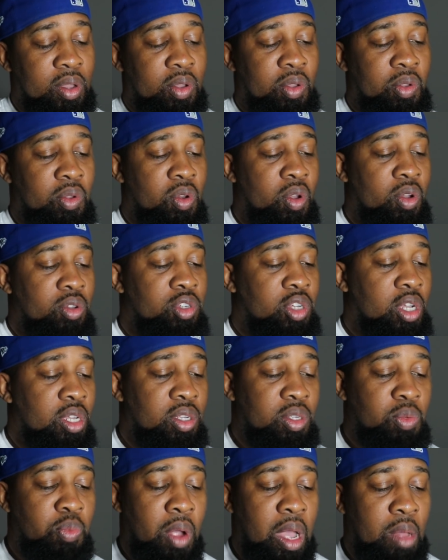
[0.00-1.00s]
You know,
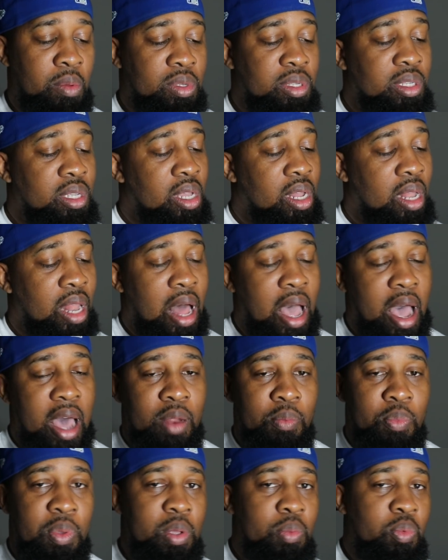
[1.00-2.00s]
judges probably see a
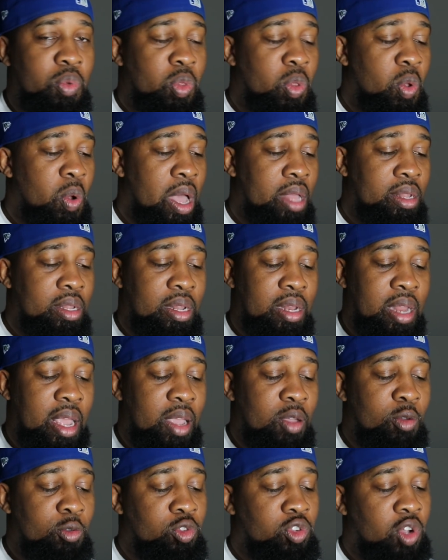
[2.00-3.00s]
lot of people throughout the
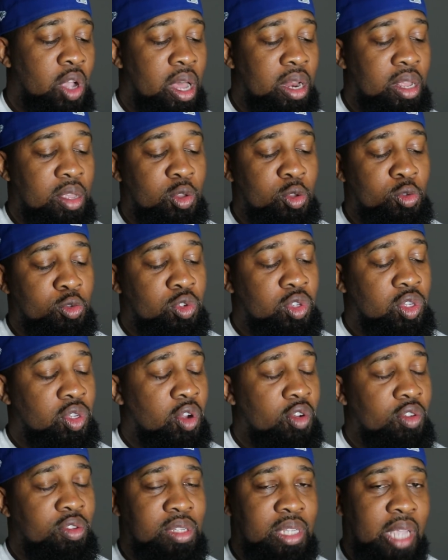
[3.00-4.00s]
day who try to use
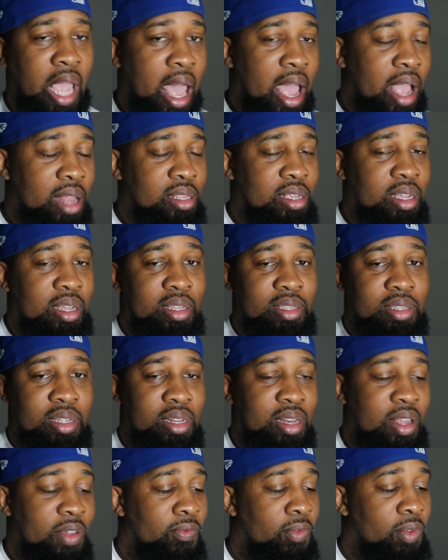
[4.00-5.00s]
certain tactics
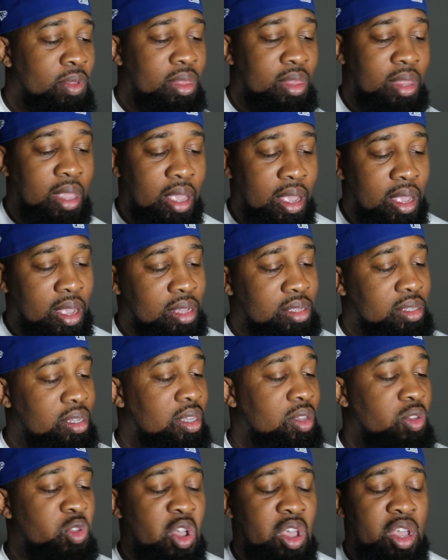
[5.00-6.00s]
and different things.
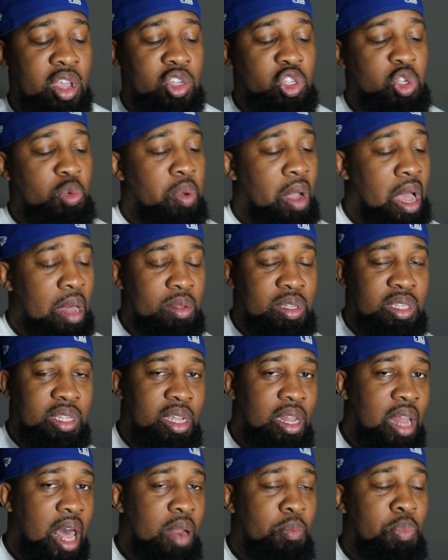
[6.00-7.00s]
And she probably
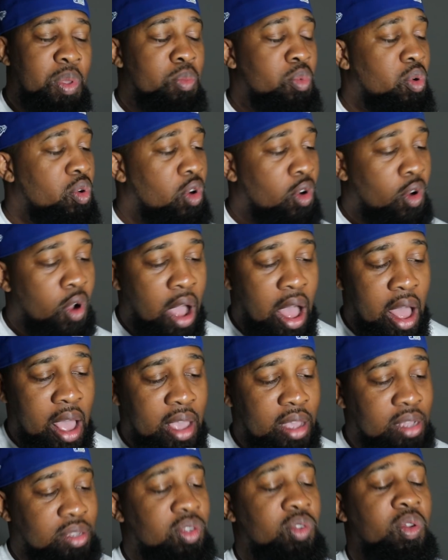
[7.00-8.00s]
see a lot of people
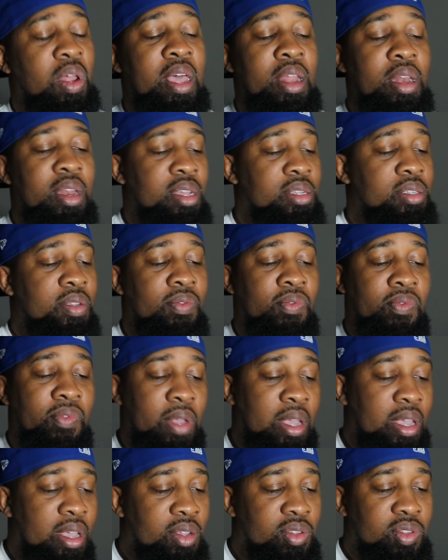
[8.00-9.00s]
crying, so that doesn't
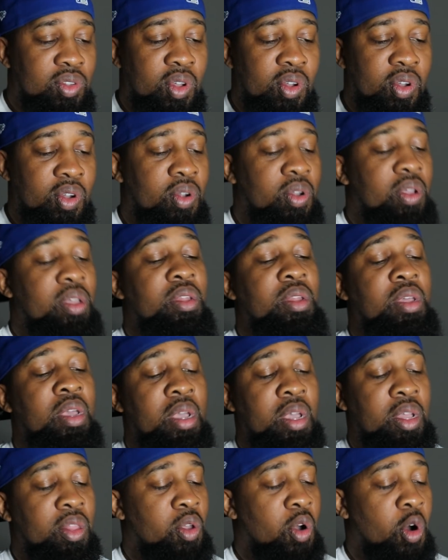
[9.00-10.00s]
phase her. And
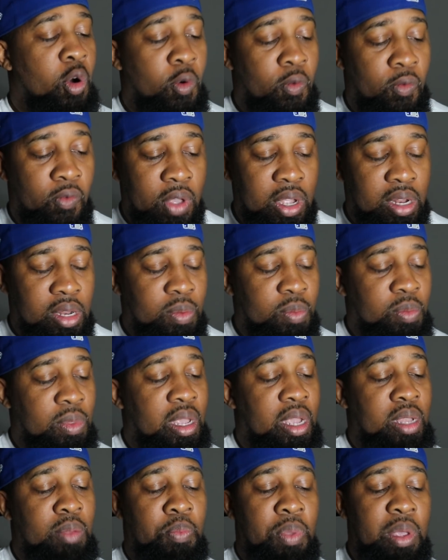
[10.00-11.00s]
the whole victim
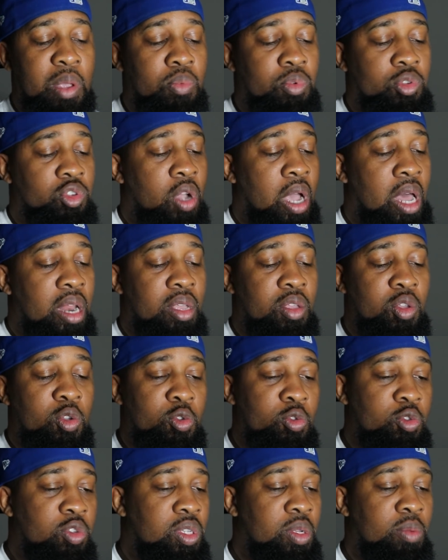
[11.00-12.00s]
thing people try to
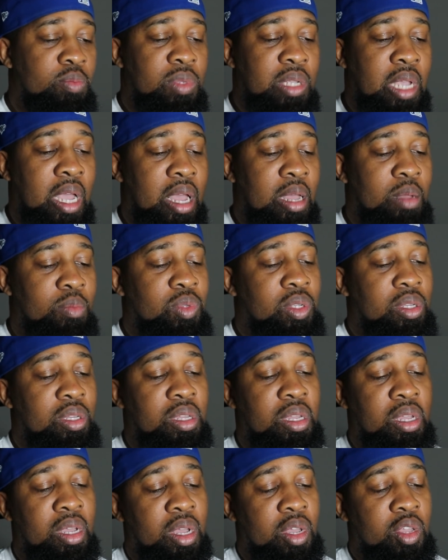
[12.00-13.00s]
use sometimes
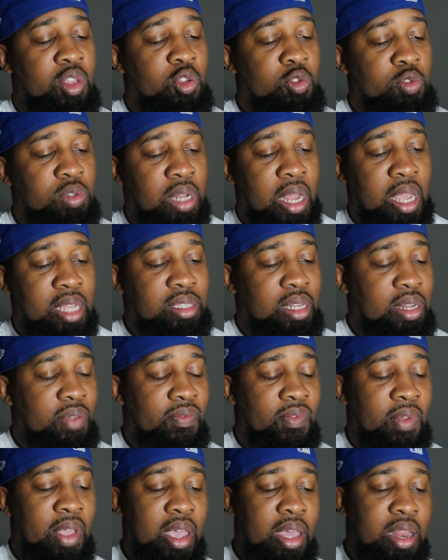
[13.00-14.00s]
and use it as an
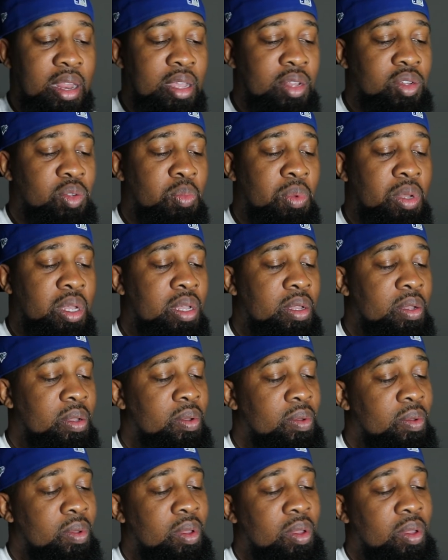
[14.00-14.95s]
advantage, but